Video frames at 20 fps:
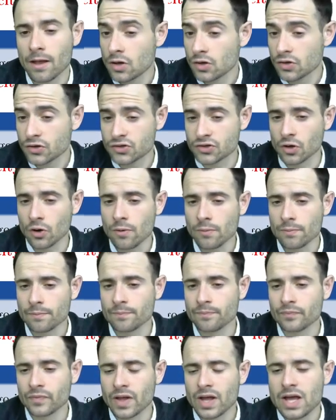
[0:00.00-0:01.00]
So,
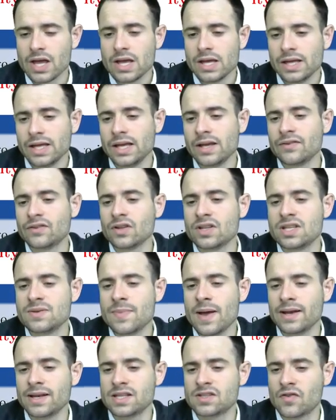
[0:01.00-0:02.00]
if the
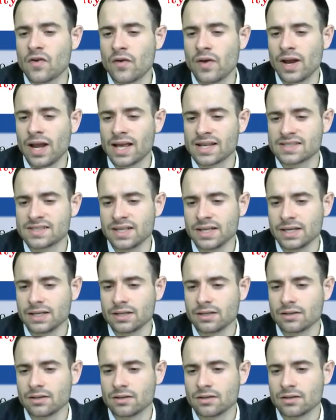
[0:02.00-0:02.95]
demand is very elastic,